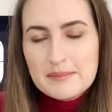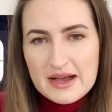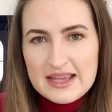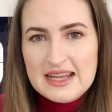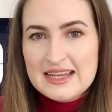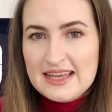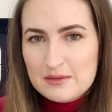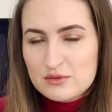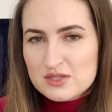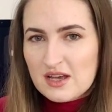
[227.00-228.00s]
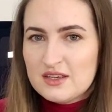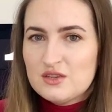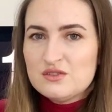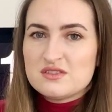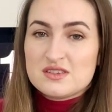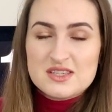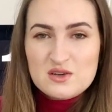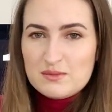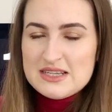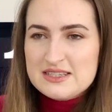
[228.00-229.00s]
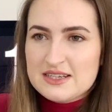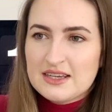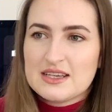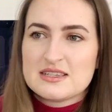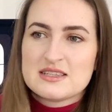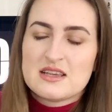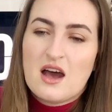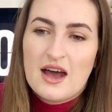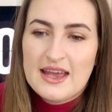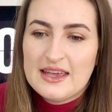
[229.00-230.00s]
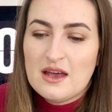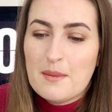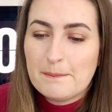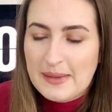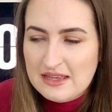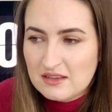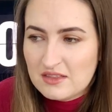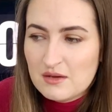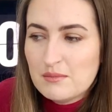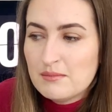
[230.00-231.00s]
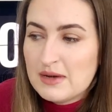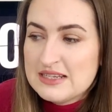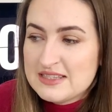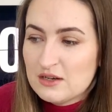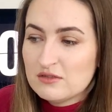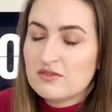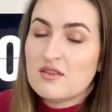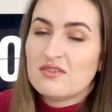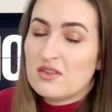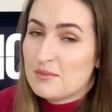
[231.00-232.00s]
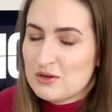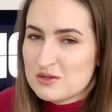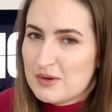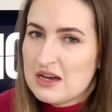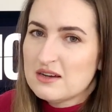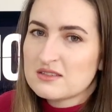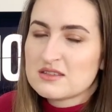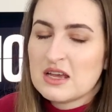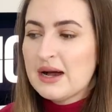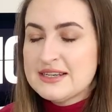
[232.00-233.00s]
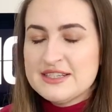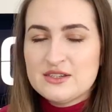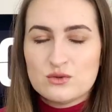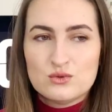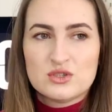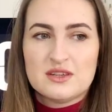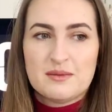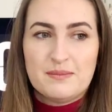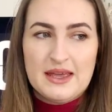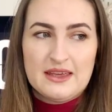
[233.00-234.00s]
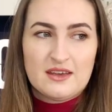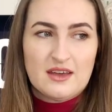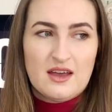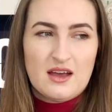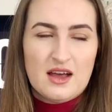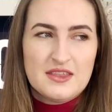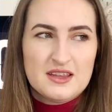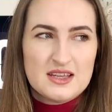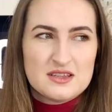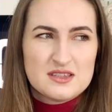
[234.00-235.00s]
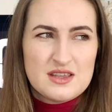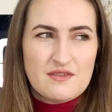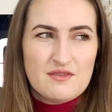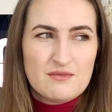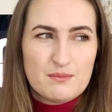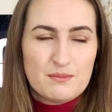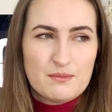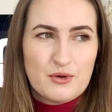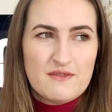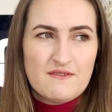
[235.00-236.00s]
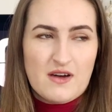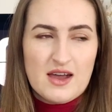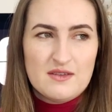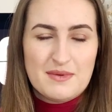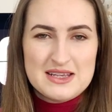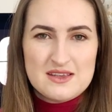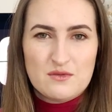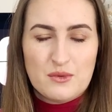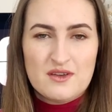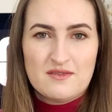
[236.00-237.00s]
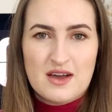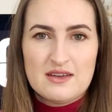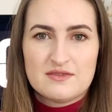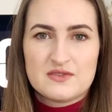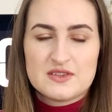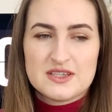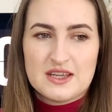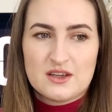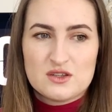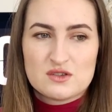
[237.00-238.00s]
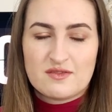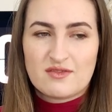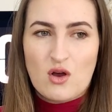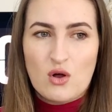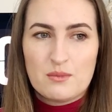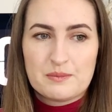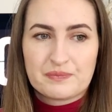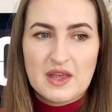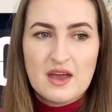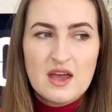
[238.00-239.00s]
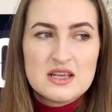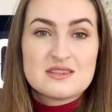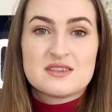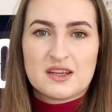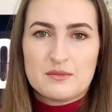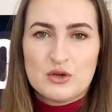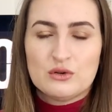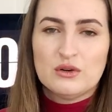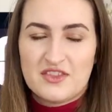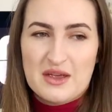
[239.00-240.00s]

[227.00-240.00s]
My labels that I use to seal my stickers, I make them myself for the most part, but I did order the big, I think they're 7.5 by 7.5 stickers from Sticker Mule.